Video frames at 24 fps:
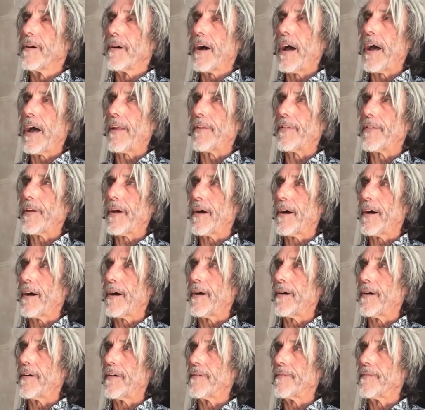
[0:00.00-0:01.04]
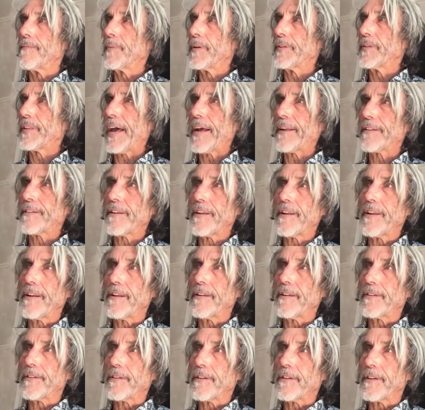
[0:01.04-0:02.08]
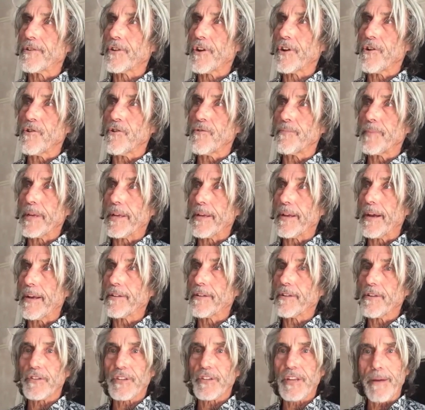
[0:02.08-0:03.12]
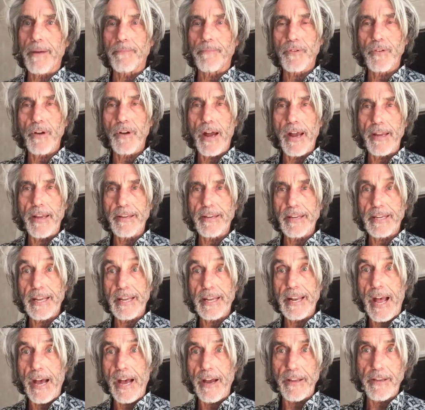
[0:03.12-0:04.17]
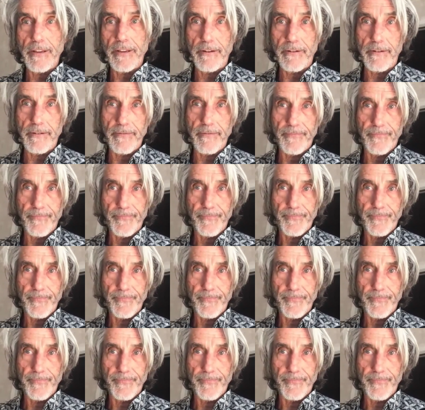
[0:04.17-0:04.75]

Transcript: And but that didn't deter me. I just kept trying to get out of here.